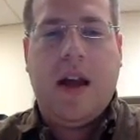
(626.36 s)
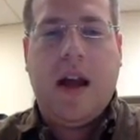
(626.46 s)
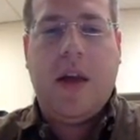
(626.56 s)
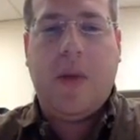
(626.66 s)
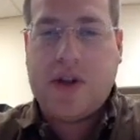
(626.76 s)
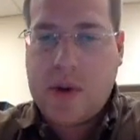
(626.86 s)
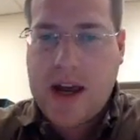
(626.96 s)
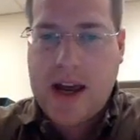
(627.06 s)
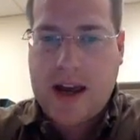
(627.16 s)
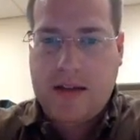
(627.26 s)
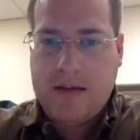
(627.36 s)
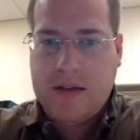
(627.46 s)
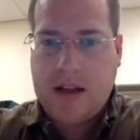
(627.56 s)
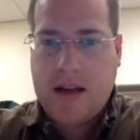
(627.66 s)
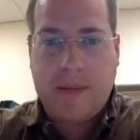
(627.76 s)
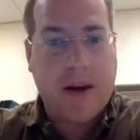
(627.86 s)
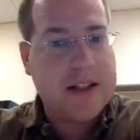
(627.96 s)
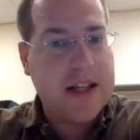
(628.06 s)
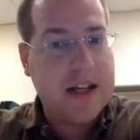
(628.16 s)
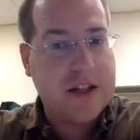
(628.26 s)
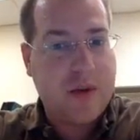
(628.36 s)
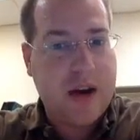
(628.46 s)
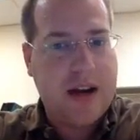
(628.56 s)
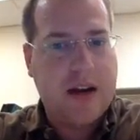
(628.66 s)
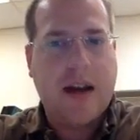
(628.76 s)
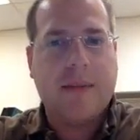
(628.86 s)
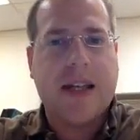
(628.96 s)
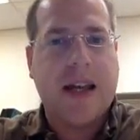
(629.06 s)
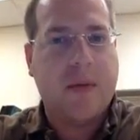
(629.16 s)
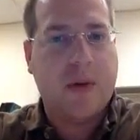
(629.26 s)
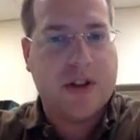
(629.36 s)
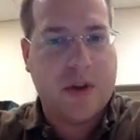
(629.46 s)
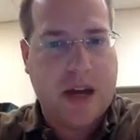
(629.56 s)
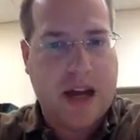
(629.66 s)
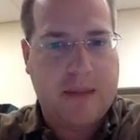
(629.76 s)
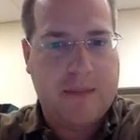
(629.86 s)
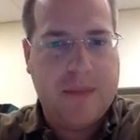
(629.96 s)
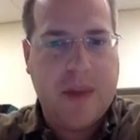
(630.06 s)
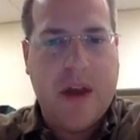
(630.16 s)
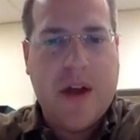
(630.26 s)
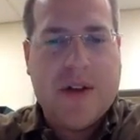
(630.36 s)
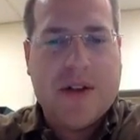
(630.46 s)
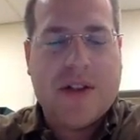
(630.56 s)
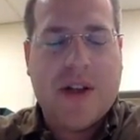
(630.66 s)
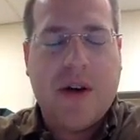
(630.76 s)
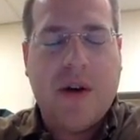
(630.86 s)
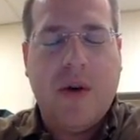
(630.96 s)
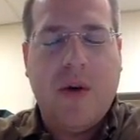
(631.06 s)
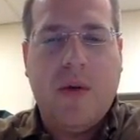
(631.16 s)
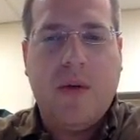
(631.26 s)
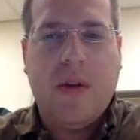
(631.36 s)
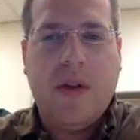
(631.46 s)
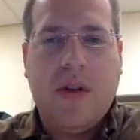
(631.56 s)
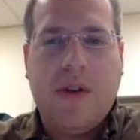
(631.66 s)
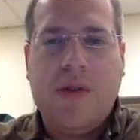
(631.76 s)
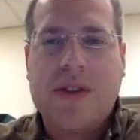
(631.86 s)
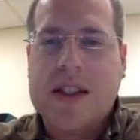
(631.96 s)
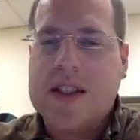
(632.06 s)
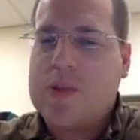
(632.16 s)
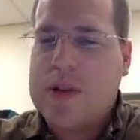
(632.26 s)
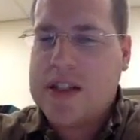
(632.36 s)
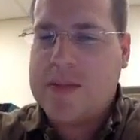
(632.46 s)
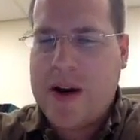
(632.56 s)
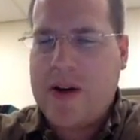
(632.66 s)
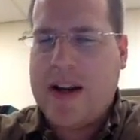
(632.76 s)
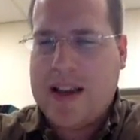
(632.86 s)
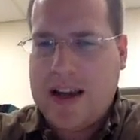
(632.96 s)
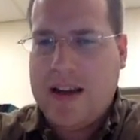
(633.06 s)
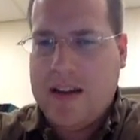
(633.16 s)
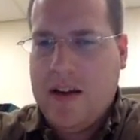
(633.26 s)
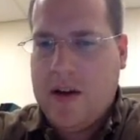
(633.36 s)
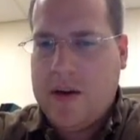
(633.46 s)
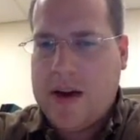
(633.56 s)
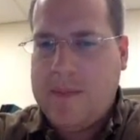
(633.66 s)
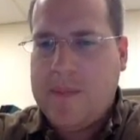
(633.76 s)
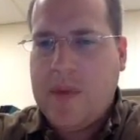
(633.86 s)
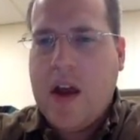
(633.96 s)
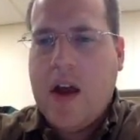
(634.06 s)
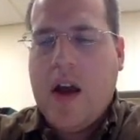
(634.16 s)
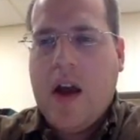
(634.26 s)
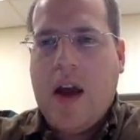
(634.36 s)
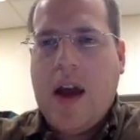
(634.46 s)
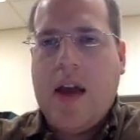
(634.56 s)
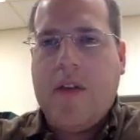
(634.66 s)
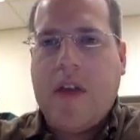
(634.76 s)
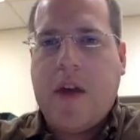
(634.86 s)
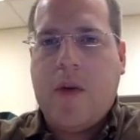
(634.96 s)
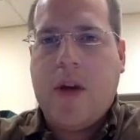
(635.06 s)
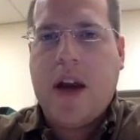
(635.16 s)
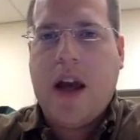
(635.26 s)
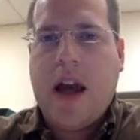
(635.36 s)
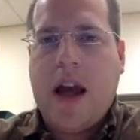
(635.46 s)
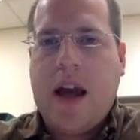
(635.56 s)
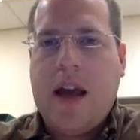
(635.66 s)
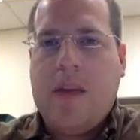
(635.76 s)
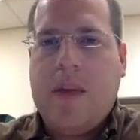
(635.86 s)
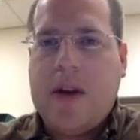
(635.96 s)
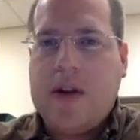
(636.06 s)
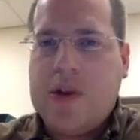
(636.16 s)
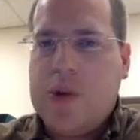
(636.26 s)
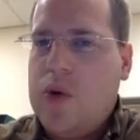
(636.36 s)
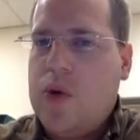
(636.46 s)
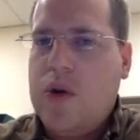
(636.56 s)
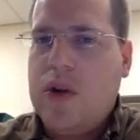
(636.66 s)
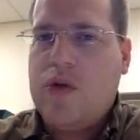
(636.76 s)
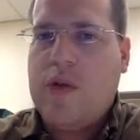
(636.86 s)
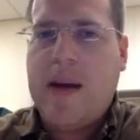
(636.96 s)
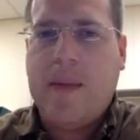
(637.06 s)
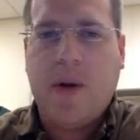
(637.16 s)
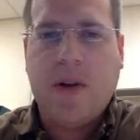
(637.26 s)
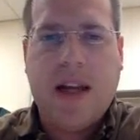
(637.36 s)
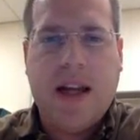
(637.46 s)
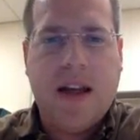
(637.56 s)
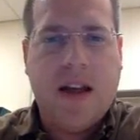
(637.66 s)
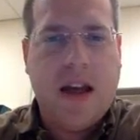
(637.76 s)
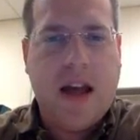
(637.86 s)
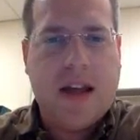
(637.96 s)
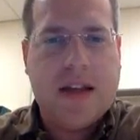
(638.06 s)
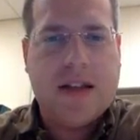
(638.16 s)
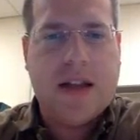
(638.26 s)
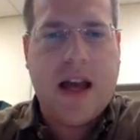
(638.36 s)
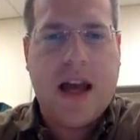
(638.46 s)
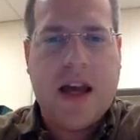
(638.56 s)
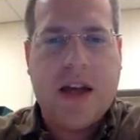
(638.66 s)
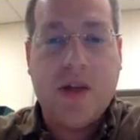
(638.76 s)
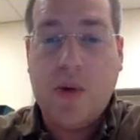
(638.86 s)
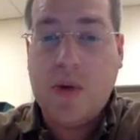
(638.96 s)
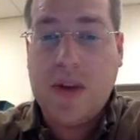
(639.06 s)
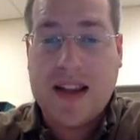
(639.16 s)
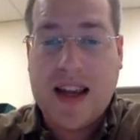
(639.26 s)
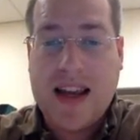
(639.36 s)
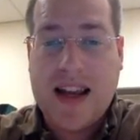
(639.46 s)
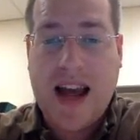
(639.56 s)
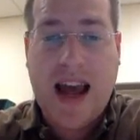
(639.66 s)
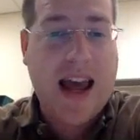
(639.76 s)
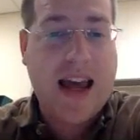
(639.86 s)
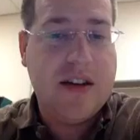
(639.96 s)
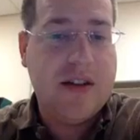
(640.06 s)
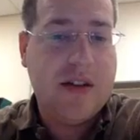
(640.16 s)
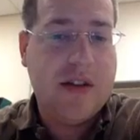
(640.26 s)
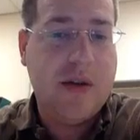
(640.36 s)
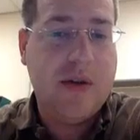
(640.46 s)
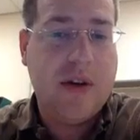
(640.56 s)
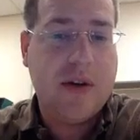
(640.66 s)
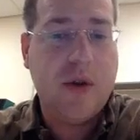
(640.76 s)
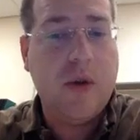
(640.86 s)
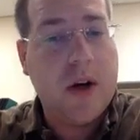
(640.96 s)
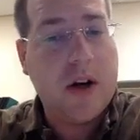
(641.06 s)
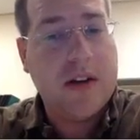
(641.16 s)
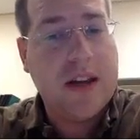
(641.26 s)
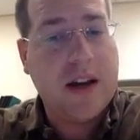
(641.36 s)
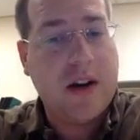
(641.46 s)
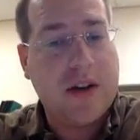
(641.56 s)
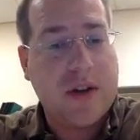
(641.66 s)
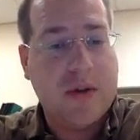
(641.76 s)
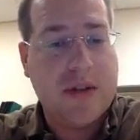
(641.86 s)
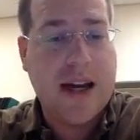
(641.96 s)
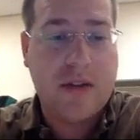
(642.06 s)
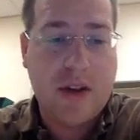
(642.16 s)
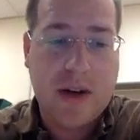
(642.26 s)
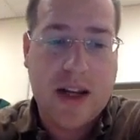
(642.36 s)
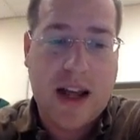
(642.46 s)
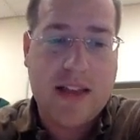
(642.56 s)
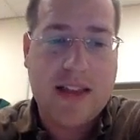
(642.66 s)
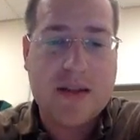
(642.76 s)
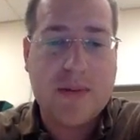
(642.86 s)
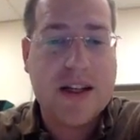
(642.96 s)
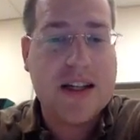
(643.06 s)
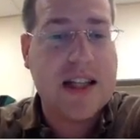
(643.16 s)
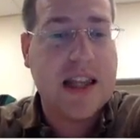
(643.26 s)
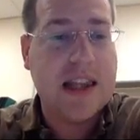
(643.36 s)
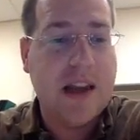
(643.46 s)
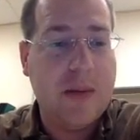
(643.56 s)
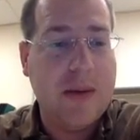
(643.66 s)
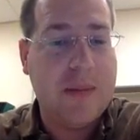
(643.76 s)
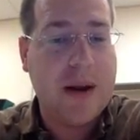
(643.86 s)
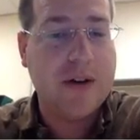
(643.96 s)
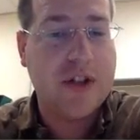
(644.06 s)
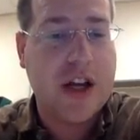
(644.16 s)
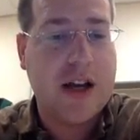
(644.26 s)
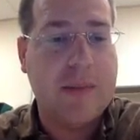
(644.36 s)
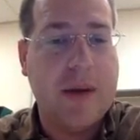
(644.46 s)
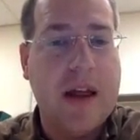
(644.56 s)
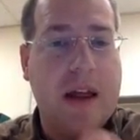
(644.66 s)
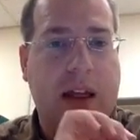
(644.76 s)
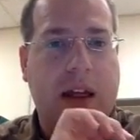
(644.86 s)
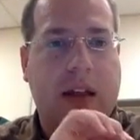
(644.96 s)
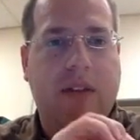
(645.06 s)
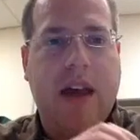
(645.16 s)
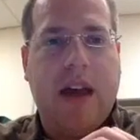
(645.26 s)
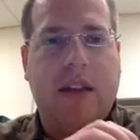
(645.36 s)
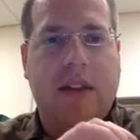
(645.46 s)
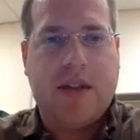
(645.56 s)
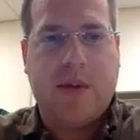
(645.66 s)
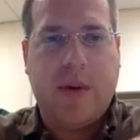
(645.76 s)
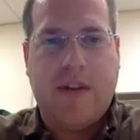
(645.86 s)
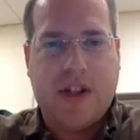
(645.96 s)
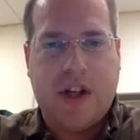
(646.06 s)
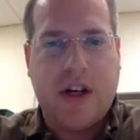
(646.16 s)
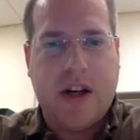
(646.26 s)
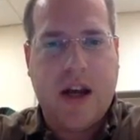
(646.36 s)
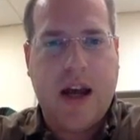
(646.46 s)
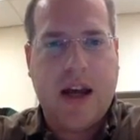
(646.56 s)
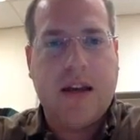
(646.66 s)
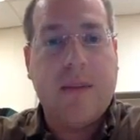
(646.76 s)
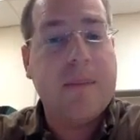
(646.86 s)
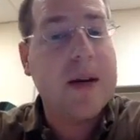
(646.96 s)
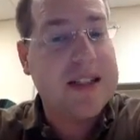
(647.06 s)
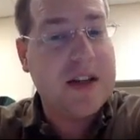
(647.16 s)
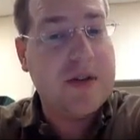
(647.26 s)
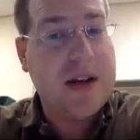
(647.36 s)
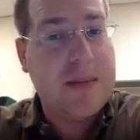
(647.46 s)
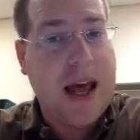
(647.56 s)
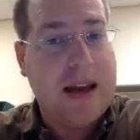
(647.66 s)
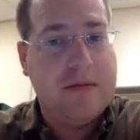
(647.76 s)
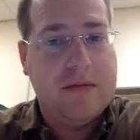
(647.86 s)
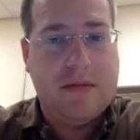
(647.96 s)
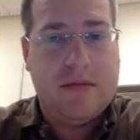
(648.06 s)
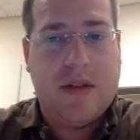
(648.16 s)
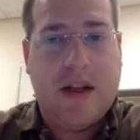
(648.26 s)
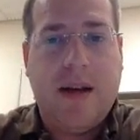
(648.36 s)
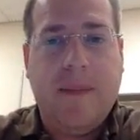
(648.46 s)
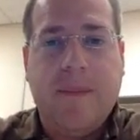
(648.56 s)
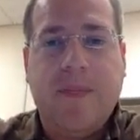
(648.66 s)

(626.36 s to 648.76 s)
It works okay. I'm not saying it's great. I'm saying it works okay. So use this one sparingly, okay? If they want a better tool, Grammarly is a tool that they can add to their toolbar. They can also download it, and this one does a little bit better job than this revision aid, but it's still not bad, okay?